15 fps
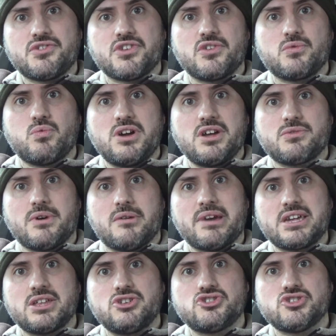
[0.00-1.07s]
so it's worthwhile
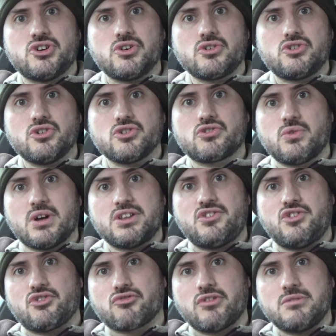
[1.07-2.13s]
making sure good
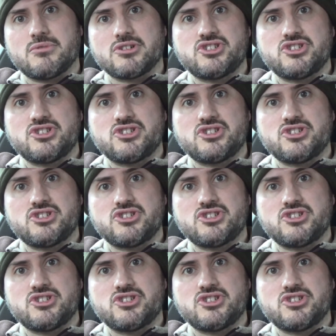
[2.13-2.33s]
quality screen